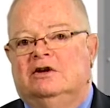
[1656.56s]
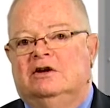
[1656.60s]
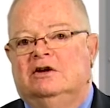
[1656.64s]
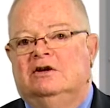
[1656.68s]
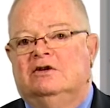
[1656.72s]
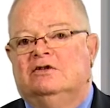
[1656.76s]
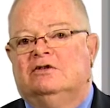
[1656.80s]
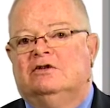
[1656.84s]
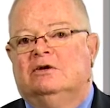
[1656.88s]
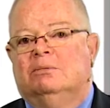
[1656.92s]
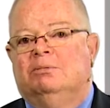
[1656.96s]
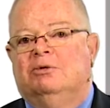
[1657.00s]

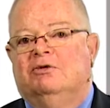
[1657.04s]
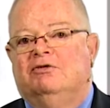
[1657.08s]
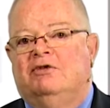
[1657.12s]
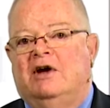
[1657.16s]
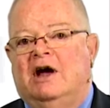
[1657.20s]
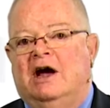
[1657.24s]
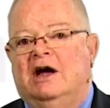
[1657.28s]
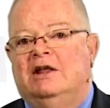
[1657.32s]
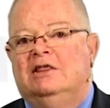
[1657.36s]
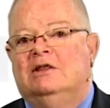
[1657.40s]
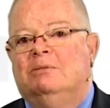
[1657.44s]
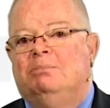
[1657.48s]
is to
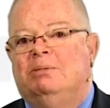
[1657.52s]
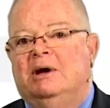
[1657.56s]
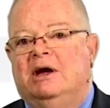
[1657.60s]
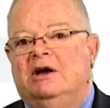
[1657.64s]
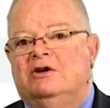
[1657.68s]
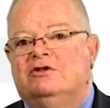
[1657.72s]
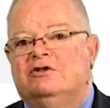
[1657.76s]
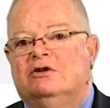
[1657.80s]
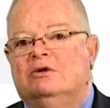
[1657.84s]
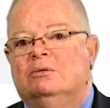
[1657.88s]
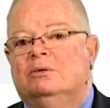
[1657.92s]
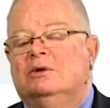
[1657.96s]
provide the
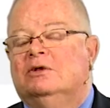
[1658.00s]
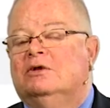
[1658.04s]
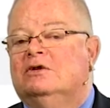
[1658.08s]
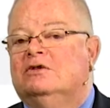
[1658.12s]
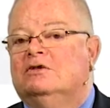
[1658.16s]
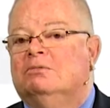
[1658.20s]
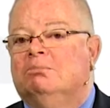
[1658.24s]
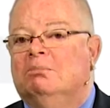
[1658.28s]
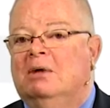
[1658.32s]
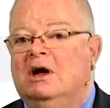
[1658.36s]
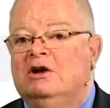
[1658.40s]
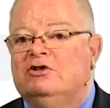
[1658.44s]
patient with
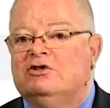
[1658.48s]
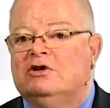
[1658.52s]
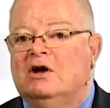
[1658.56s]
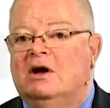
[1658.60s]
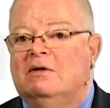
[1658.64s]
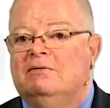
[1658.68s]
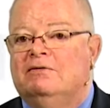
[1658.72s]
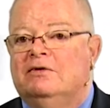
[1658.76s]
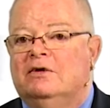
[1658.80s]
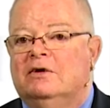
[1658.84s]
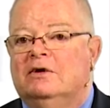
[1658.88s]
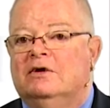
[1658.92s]
as much
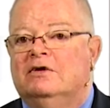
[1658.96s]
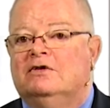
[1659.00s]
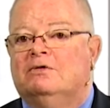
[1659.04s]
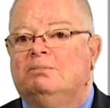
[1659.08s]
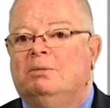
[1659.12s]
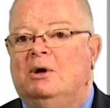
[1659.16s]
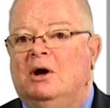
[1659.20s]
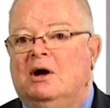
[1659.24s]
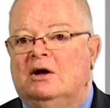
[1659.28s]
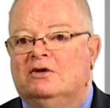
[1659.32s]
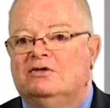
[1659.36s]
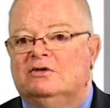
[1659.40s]
comfort as
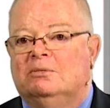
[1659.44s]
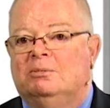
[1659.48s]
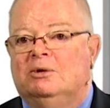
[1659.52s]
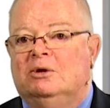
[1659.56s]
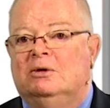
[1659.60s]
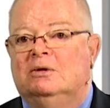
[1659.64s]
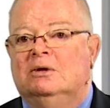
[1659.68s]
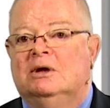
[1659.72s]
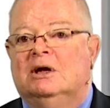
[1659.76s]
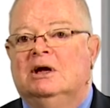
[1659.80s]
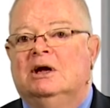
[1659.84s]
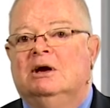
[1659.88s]

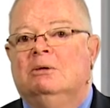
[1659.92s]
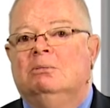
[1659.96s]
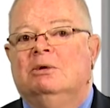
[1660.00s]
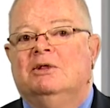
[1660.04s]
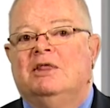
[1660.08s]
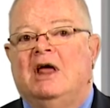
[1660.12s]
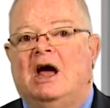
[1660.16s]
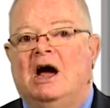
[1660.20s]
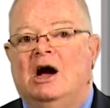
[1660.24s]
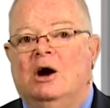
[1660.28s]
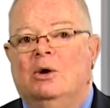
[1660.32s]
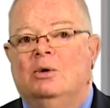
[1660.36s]
possible
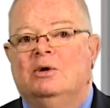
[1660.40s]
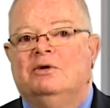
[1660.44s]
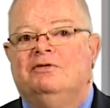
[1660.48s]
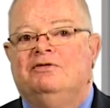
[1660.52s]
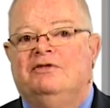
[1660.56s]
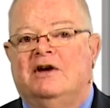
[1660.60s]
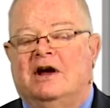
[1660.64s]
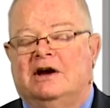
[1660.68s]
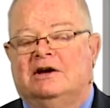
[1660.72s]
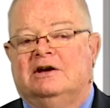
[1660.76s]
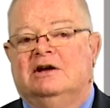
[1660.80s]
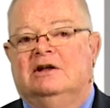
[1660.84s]
without
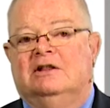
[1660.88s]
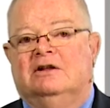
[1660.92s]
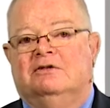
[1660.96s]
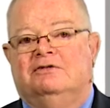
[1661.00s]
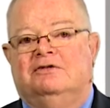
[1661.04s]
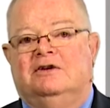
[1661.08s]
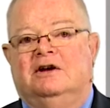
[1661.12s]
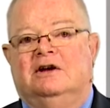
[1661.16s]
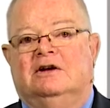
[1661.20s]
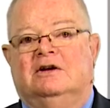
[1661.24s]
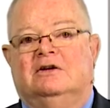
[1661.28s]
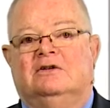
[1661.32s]
affecting the
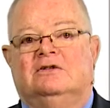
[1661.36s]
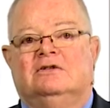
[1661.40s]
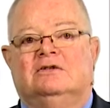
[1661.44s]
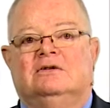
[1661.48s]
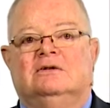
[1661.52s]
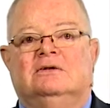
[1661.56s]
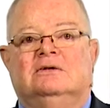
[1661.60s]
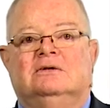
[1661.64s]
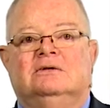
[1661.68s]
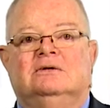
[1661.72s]
fetus.